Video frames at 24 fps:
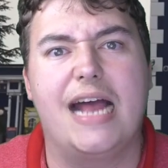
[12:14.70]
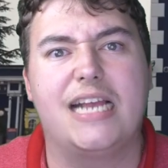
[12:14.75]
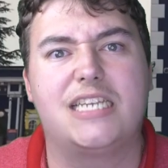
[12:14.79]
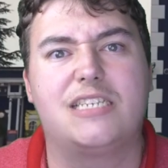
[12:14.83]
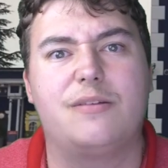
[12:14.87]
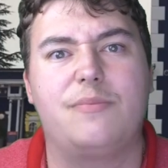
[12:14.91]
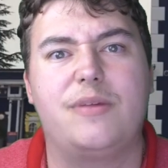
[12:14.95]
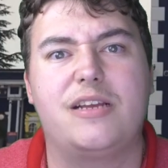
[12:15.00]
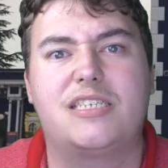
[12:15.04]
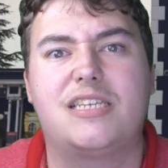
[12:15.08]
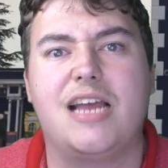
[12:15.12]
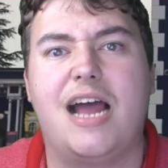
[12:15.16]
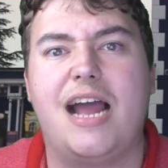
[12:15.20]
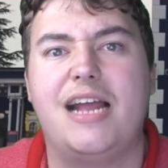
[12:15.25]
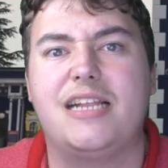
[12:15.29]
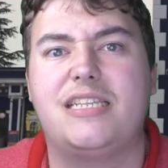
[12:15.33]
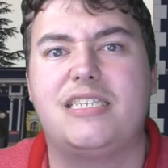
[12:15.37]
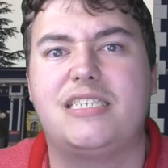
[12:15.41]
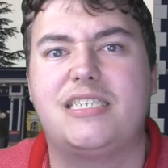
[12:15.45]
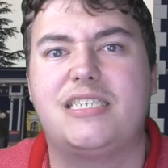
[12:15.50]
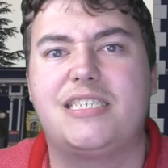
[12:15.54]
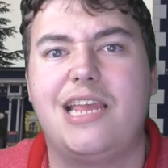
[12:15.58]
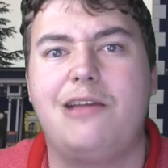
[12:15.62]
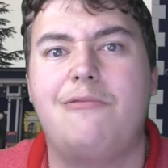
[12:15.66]
so I'm
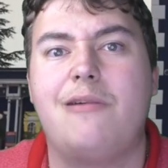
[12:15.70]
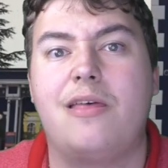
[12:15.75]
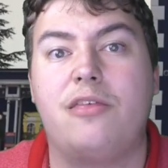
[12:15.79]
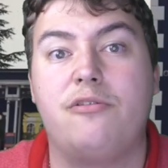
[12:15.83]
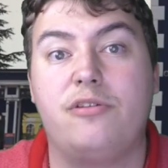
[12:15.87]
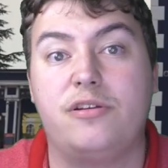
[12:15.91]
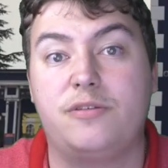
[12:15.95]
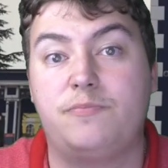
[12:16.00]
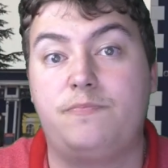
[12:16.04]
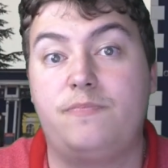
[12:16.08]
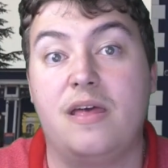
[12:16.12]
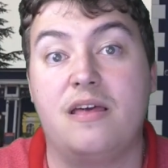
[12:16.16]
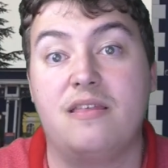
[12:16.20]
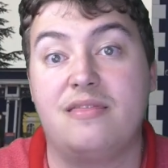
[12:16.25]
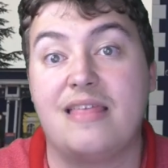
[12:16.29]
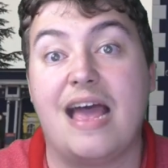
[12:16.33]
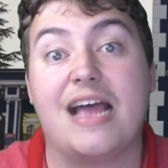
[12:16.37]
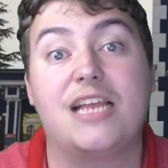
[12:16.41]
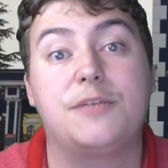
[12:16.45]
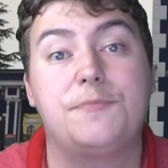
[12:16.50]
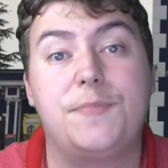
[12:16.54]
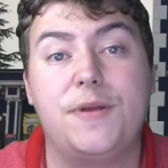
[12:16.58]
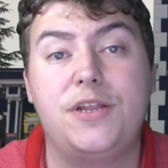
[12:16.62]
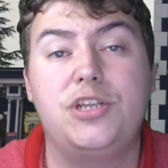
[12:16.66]
excited to see whether
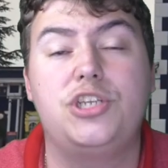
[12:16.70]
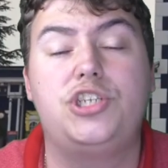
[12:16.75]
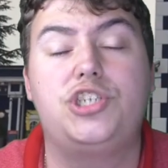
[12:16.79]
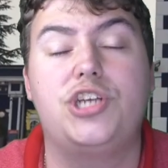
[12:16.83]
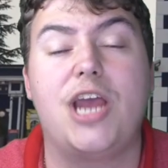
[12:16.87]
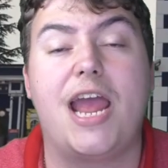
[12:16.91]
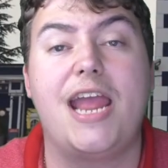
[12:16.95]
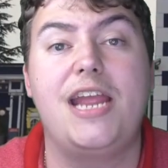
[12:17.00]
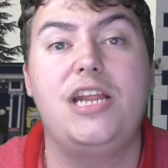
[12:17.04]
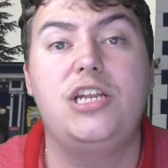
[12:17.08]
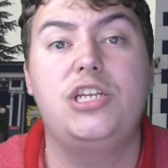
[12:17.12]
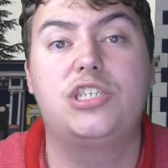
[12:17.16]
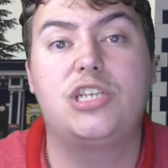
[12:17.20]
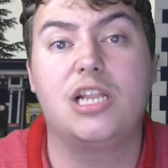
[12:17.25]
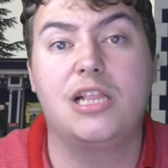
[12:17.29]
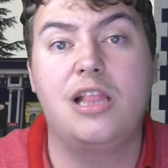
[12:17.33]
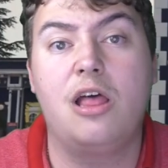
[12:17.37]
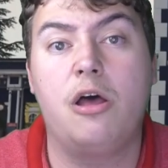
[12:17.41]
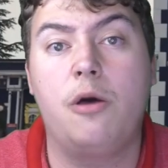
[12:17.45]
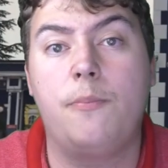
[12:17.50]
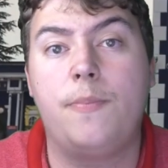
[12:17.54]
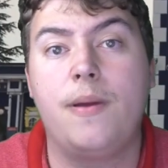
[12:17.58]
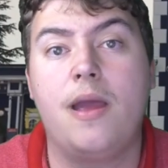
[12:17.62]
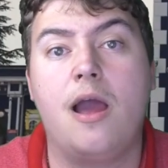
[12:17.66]
that's been changed a
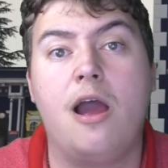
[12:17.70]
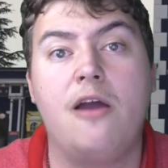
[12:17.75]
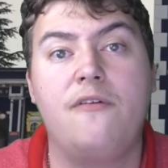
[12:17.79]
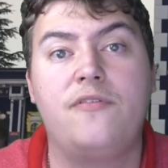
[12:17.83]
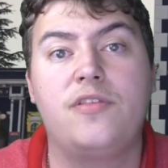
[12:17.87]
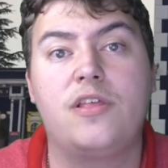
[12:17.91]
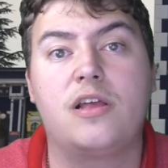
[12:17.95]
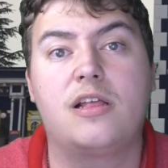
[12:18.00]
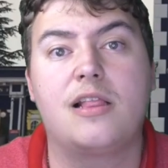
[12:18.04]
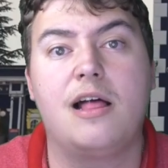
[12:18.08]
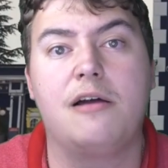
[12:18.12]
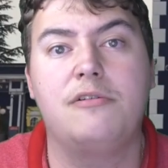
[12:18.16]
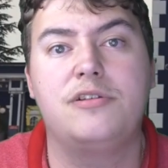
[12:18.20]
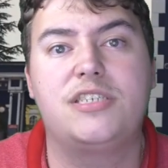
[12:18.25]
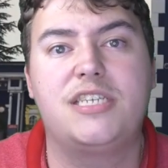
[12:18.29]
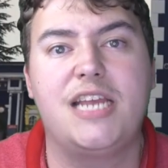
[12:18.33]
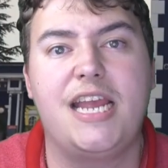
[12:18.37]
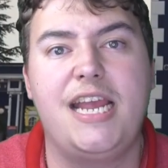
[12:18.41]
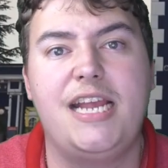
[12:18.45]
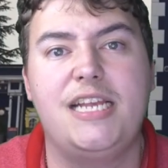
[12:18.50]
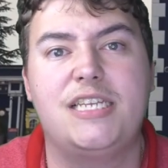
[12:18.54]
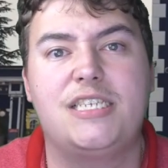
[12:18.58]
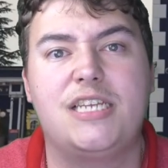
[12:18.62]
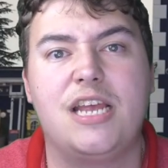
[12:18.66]
little bit over the closed
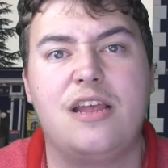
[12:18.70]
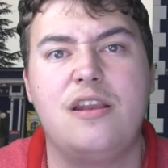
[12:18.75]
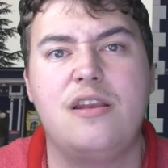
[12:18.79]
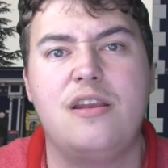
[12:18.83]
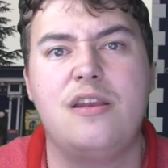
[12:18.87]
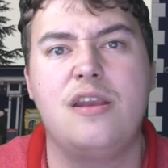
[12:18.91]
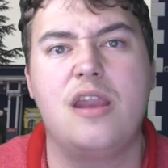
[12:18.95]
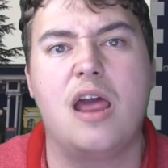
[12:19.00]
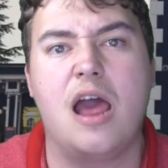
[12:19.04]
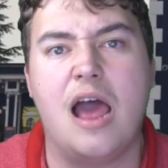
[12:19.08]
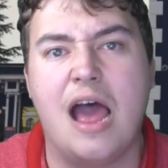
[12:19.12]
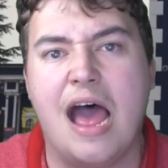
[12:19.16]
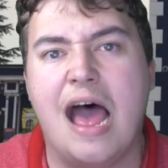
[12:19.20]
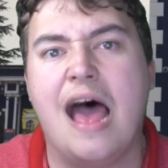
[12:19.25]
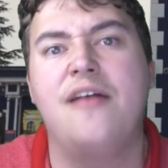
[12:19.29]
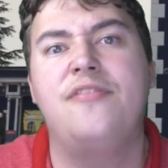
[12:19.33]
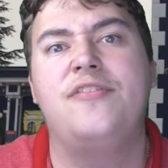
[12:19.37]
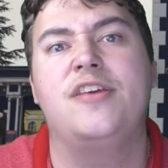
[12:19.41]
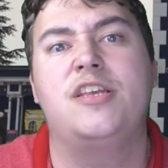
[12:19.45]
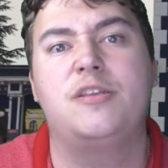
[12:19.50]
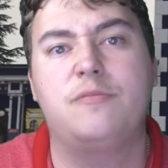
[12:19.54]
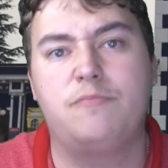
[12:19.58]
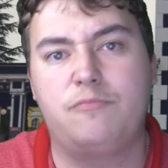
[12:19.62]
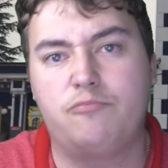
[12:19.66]
season
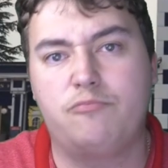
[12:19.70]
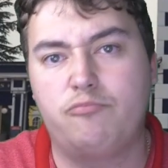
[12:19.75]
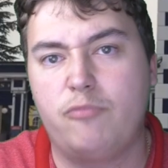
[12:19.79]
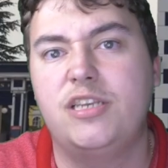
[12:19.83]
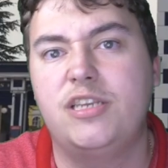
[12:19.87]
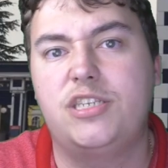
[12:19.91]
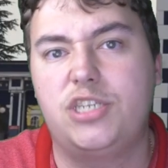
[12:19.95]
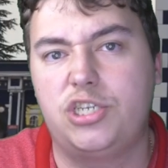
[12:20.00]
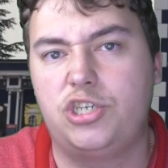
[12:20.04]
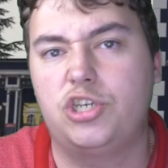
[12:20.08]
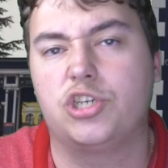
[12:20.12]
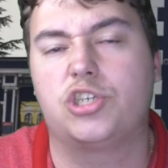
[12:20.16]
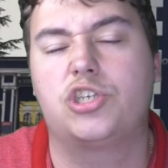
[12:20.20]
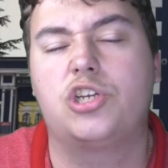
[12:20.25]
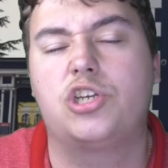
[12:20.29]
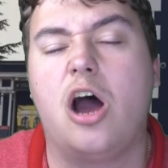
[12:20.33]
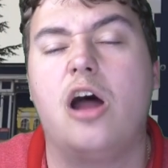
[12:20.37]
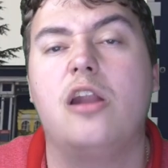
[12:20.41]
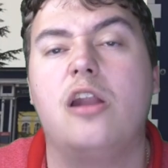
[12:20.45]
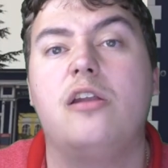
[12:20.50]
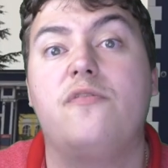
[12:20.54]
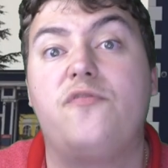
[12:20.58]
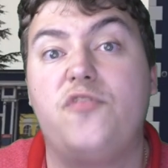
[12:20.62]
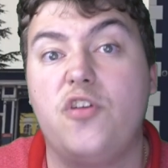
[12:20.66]
this winter just
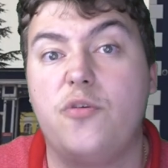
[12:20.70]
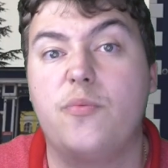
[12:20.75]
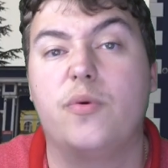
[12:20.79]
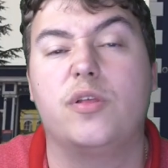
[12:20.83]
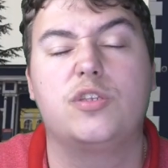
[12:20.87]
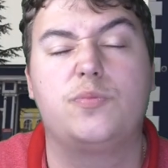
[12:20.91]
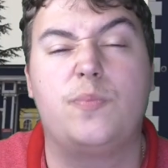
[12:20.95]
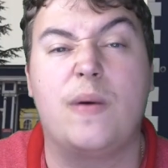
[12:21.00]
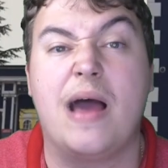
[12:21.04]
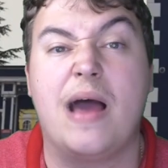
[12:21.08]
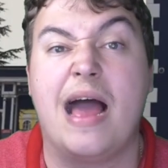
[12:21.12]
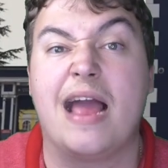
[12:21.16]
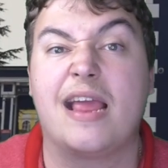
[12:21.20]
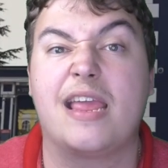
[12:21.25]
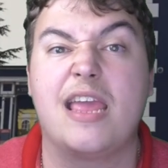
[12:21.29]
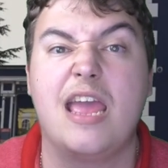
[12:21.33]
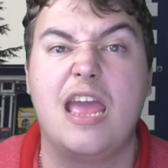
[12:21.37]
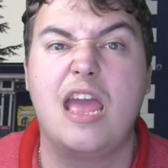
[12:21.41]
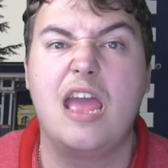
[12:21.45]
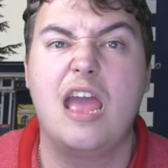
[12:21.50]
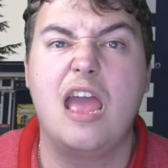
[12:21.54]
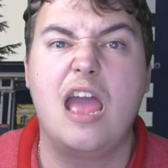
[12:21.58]
gone, a few months back.